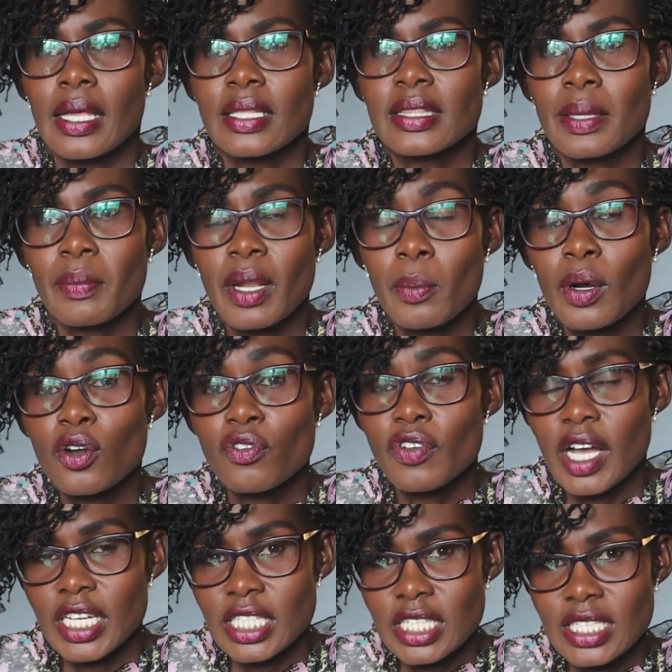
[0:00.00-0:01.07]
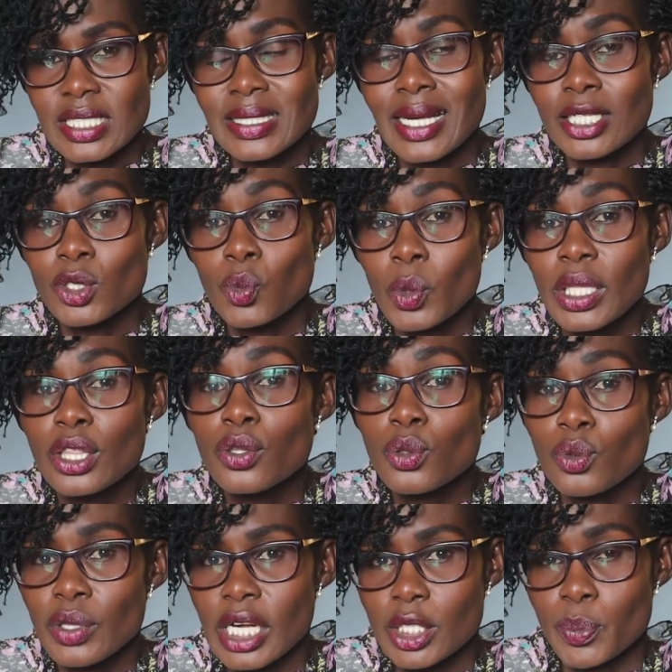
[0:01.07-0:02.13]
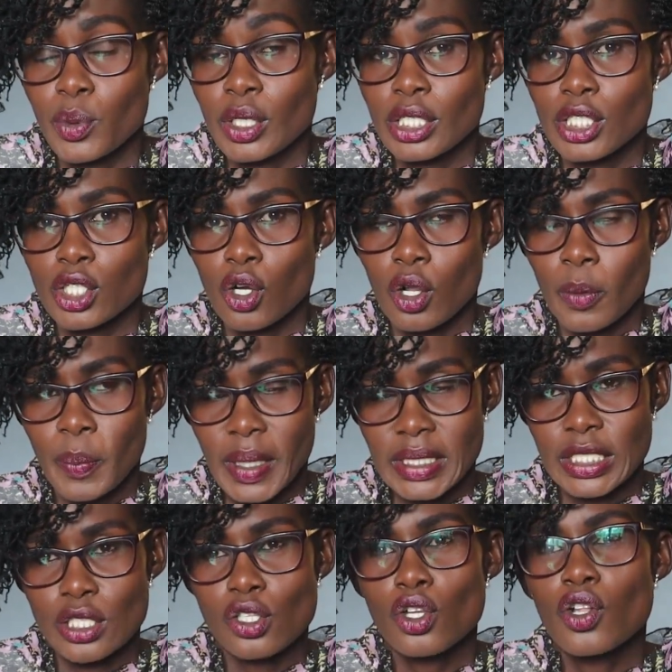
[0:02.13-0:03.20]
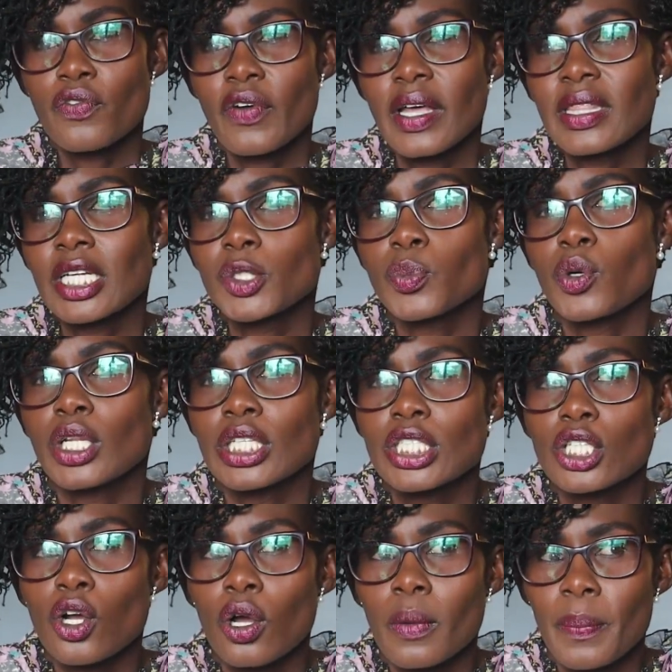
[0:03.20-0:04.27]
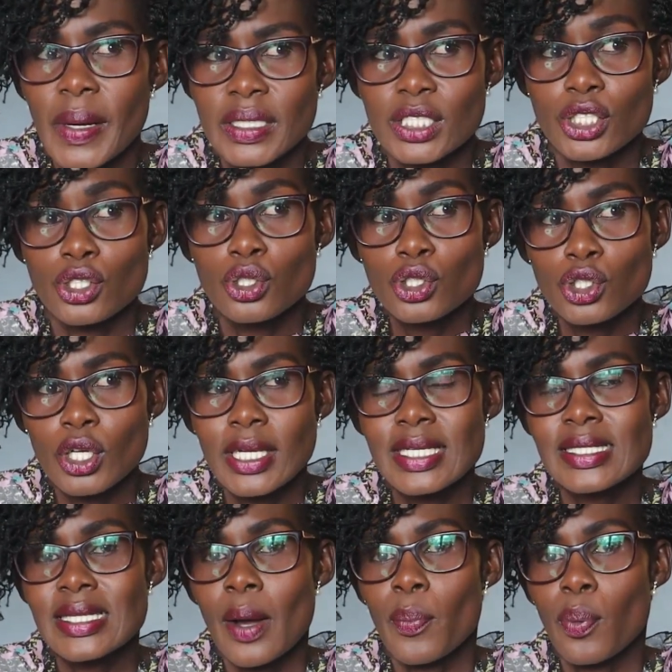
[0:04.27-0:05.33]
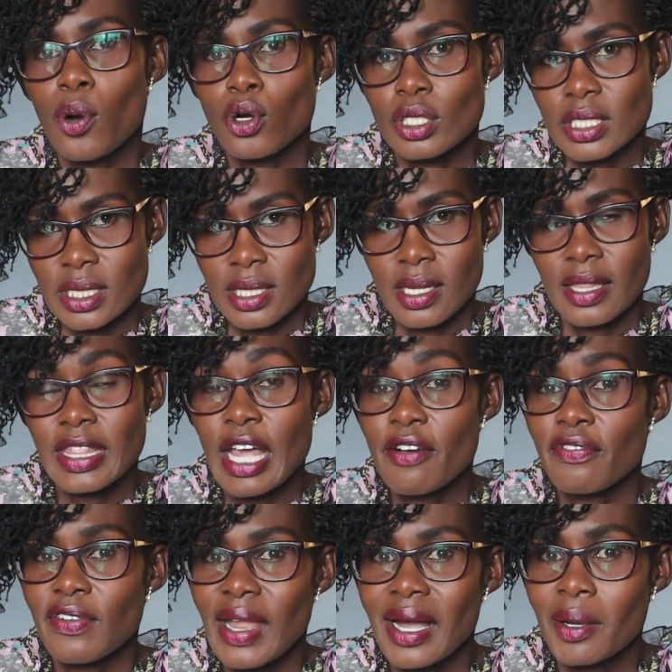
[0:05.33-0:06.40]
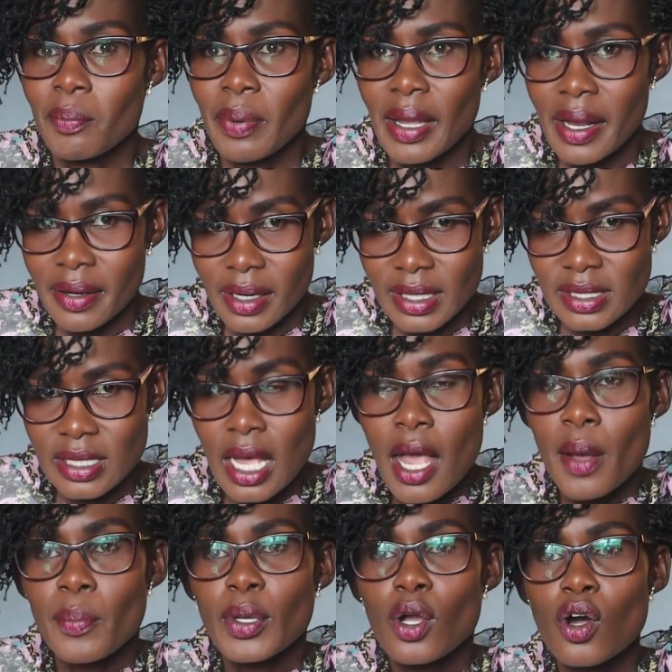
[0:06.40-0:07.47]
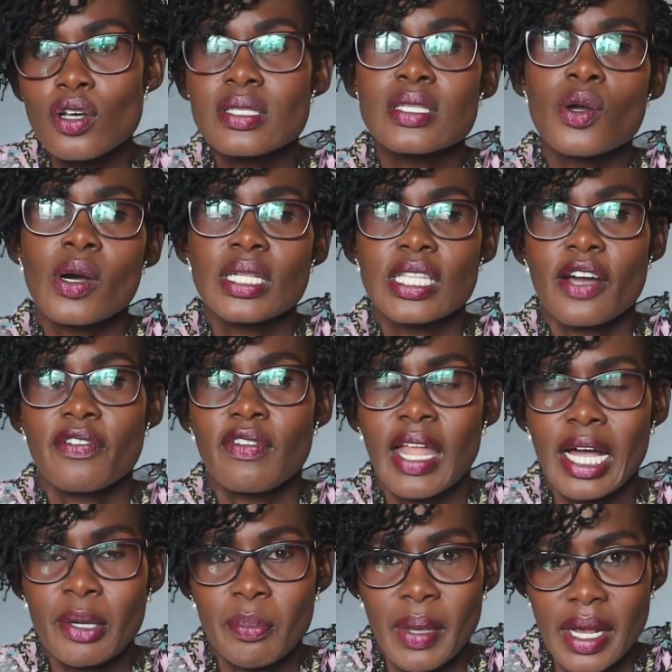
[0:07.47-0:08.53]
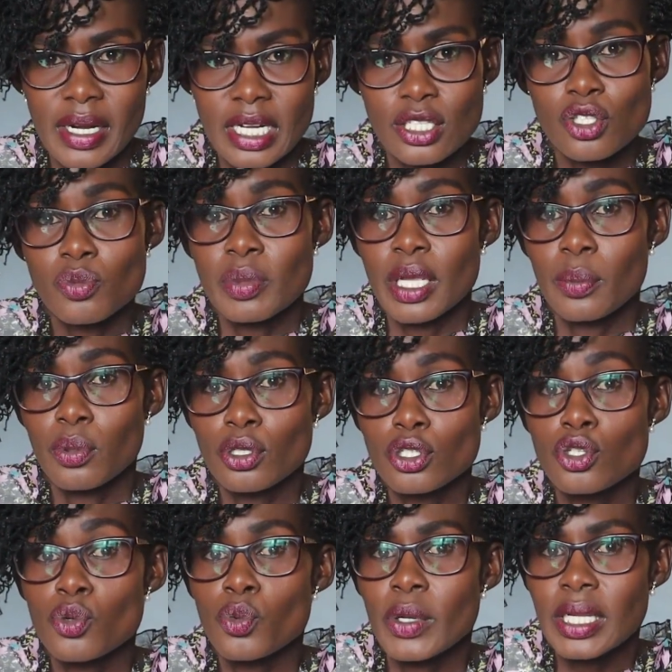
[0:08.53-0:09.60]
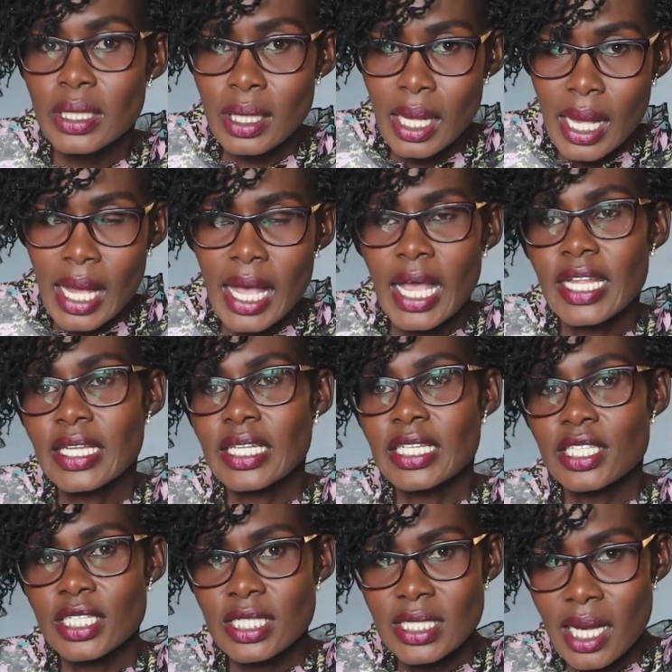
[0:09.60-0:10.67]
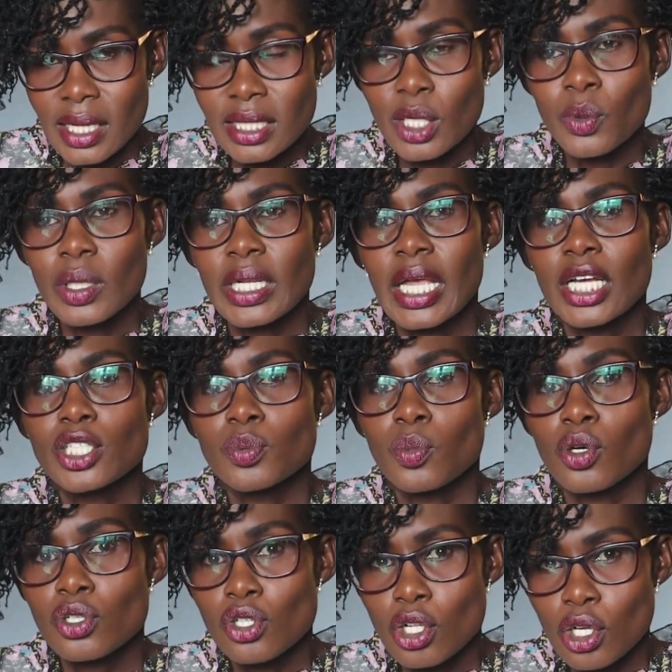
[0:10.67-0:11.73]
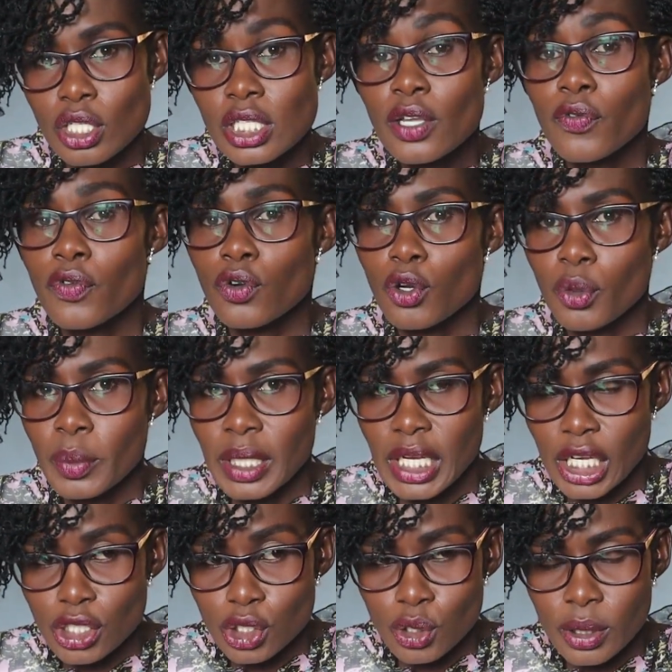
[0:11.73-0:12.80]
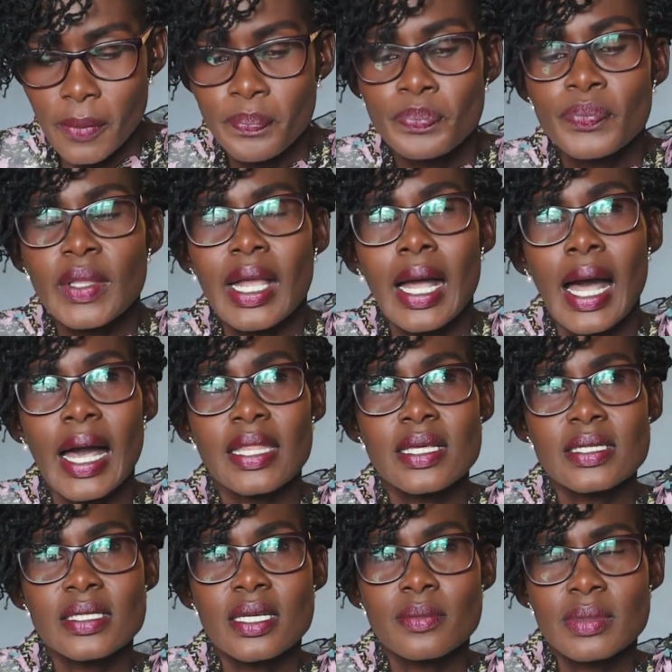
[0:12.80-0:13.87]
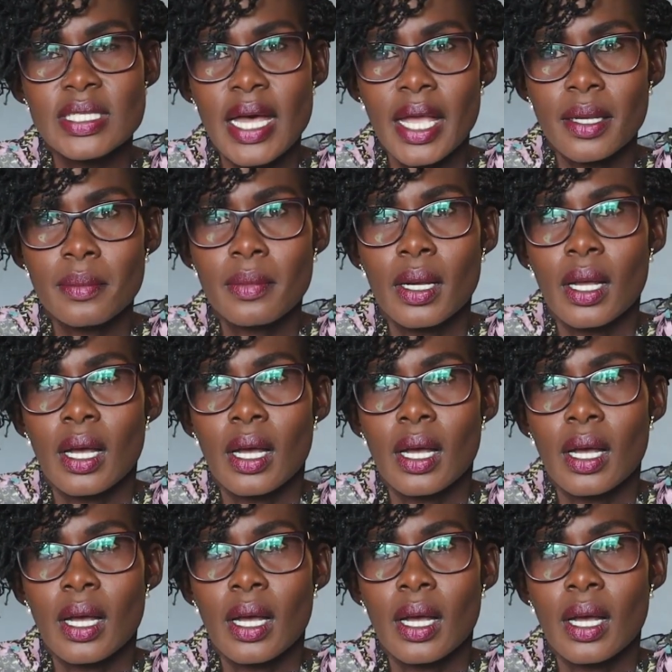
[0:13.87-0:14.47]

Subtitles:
the number of candidates that win through that political party. So you'll find that political party usually supports their flag bearers because they want their flag bearers to be able to win, and in return they will get more slots for nomination. At the same time,